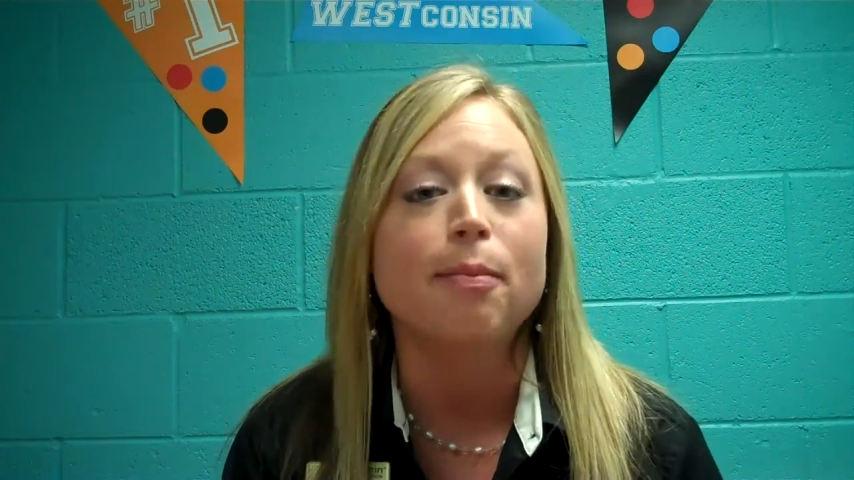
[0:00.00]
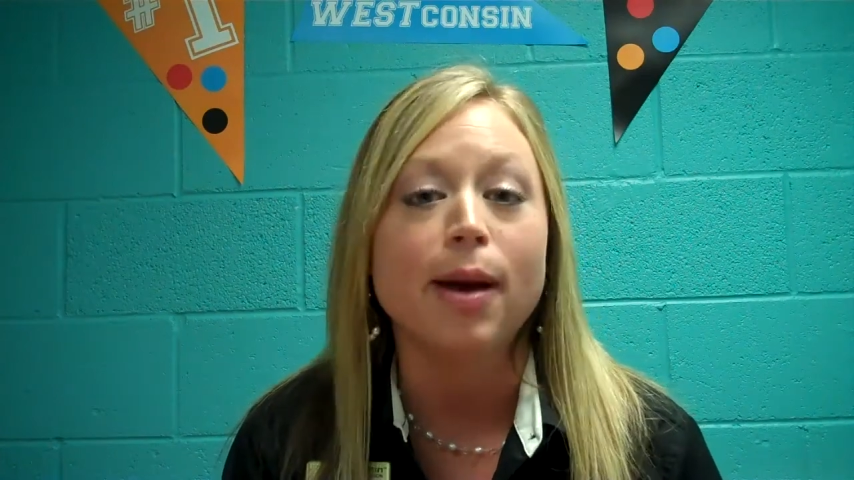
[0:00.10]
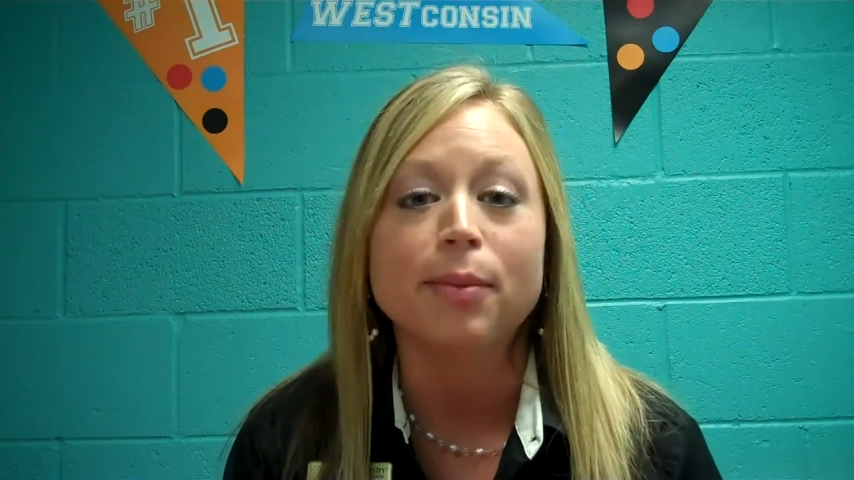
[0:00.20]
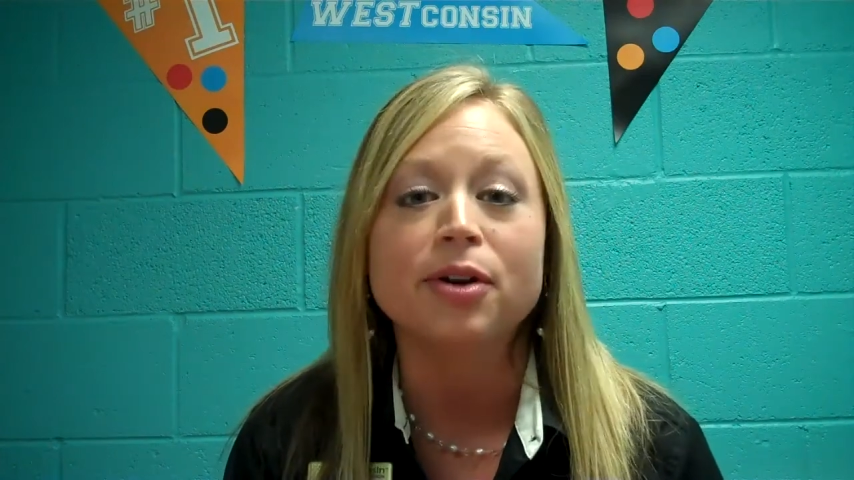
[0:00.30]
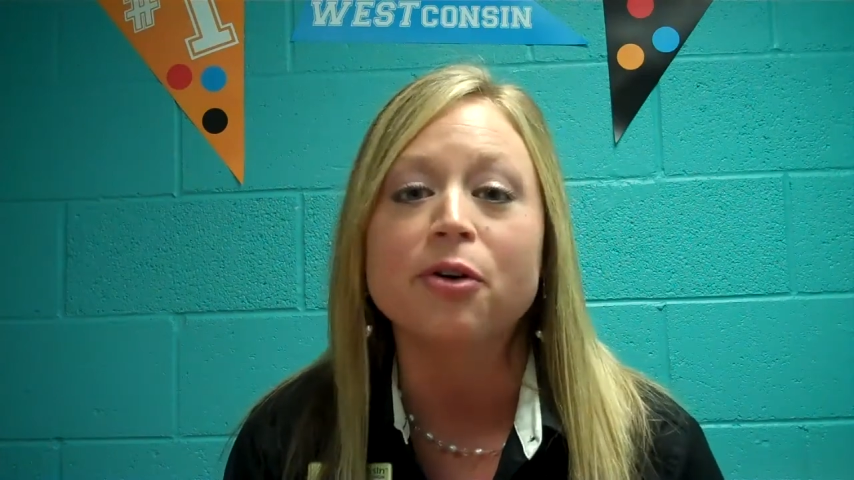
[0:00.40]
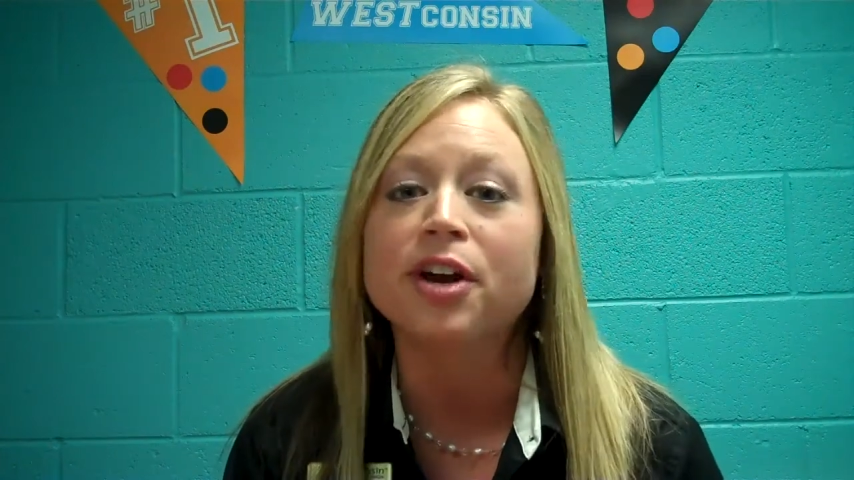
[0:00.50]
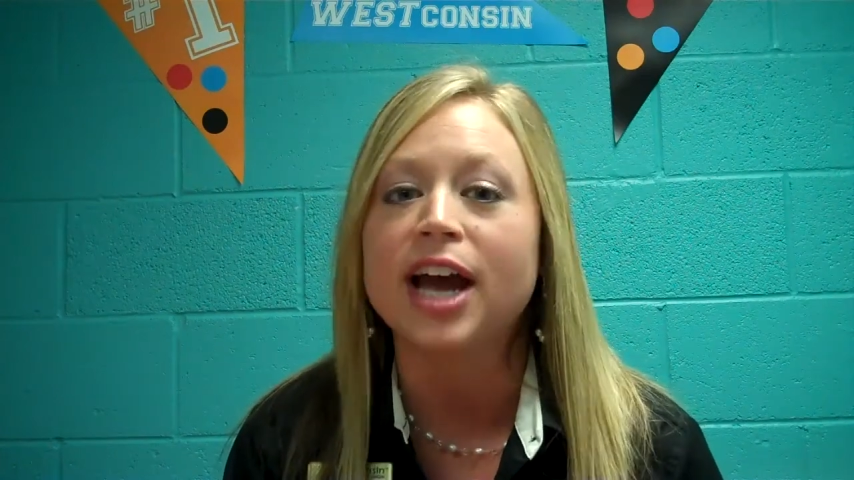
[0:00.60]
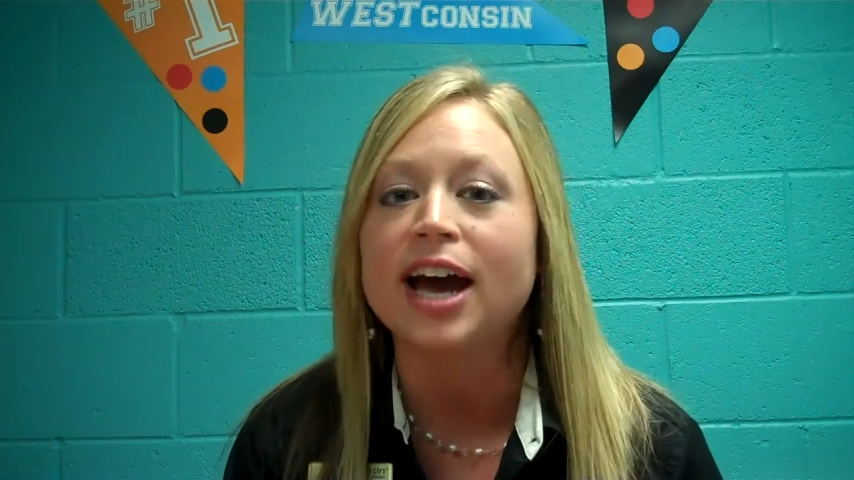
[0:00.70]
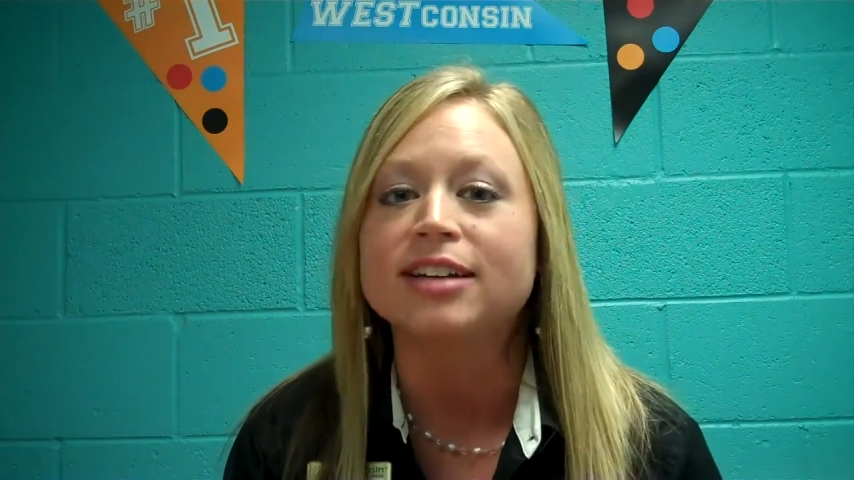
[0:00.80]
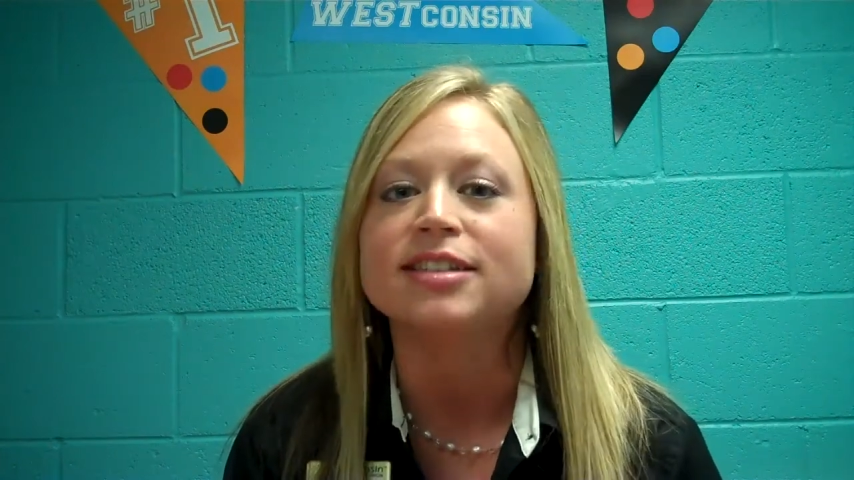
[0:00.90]
a member or
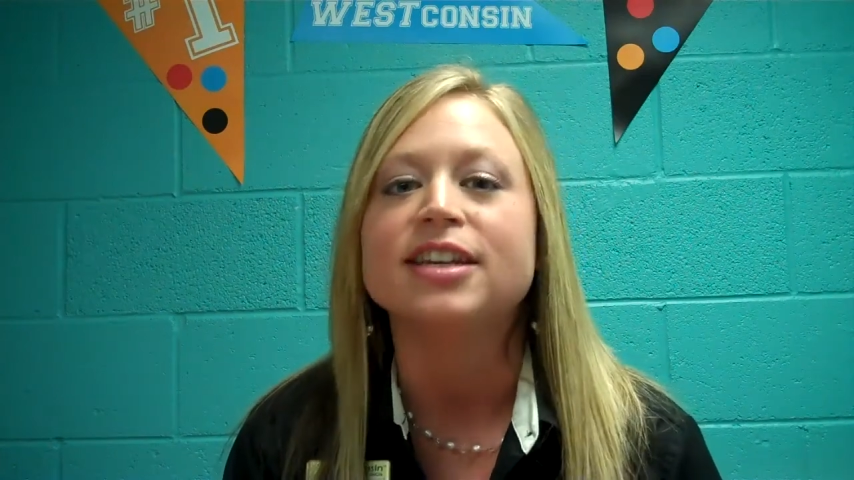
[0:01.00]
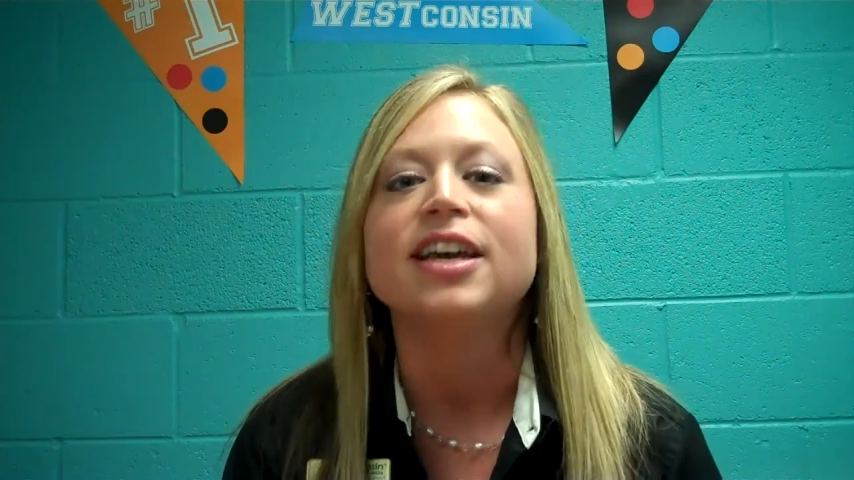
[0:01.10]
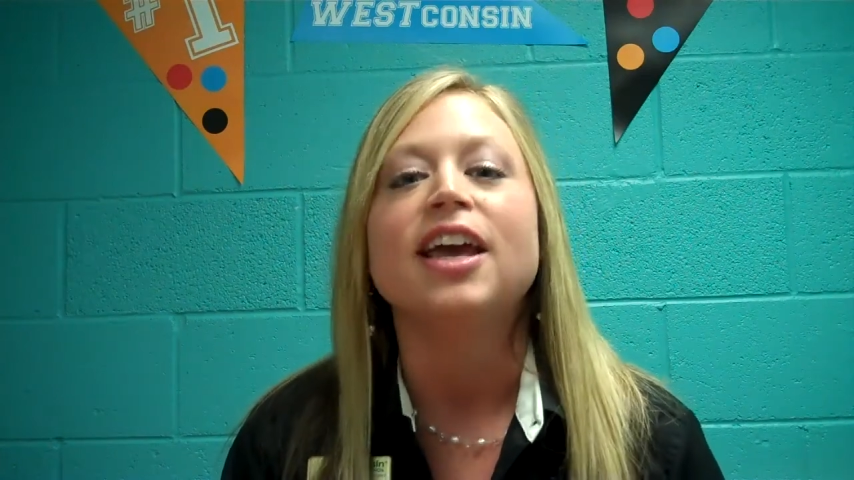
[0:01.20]
not,